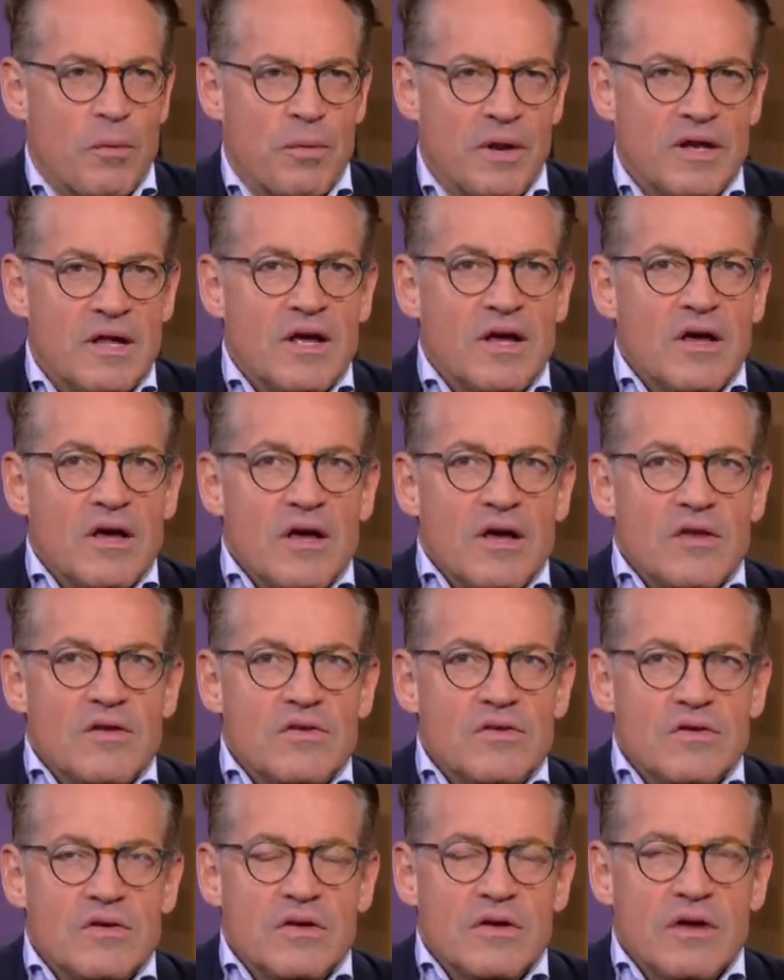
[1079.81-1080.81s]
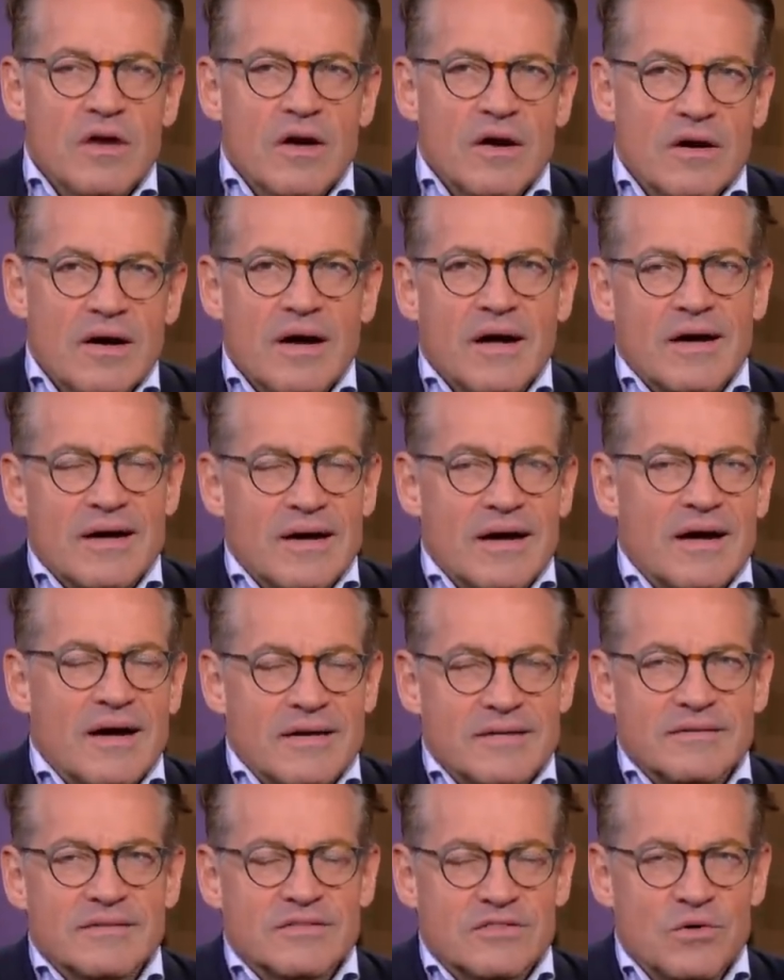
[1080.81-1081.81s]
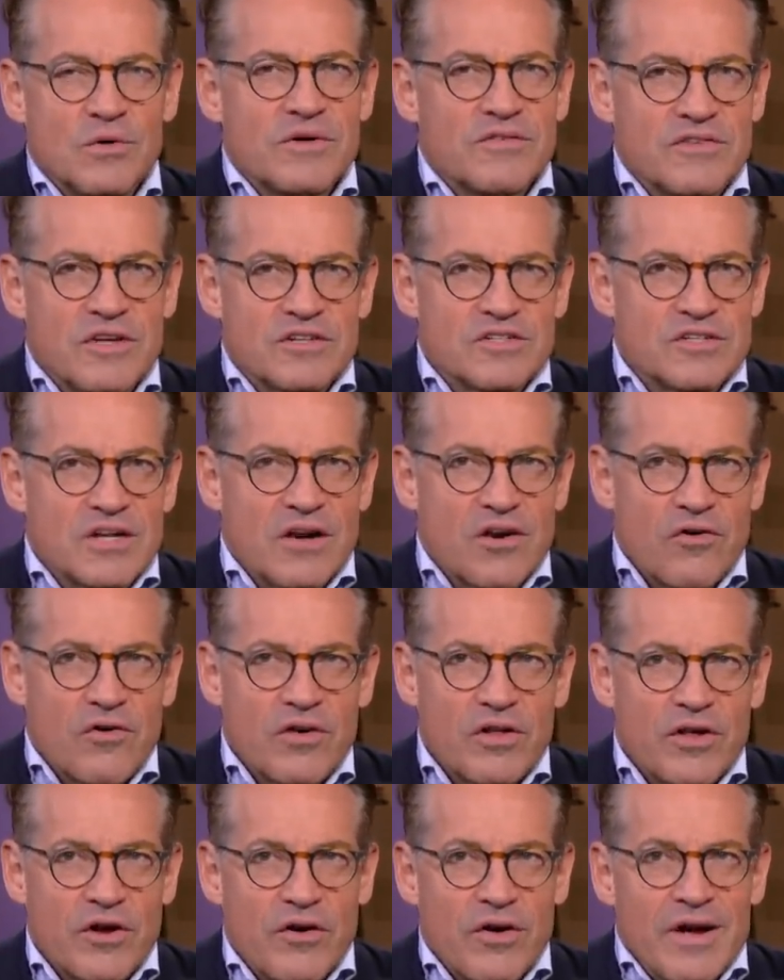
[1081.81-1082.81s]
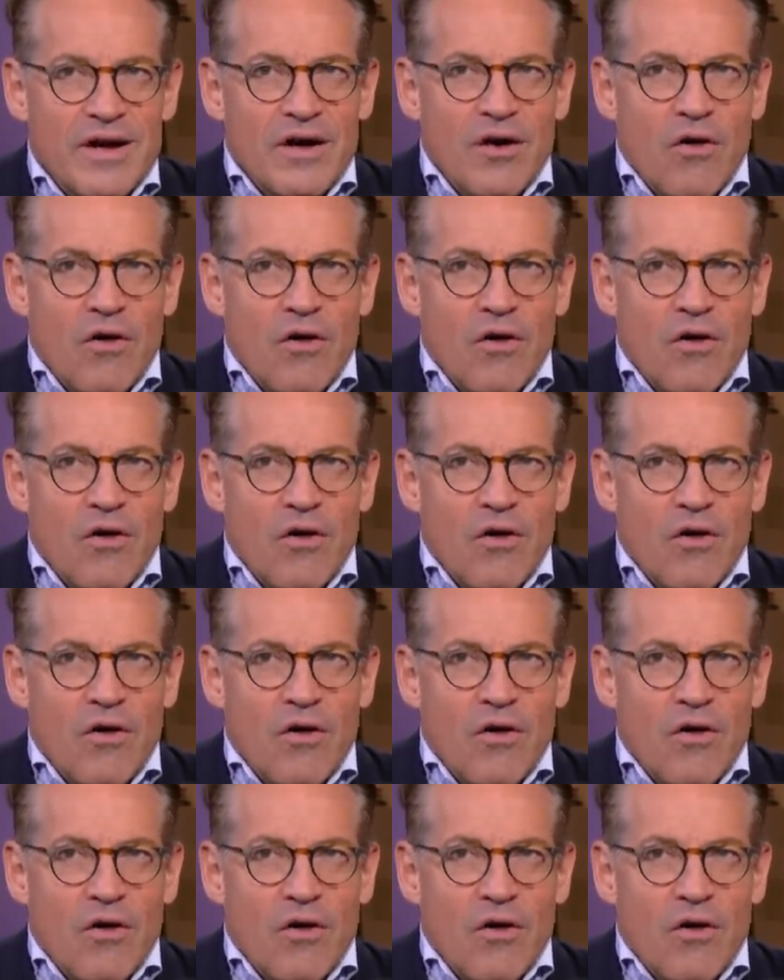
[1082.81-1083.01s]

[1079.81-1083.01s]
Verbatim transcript: but I sort of touched on it earlier.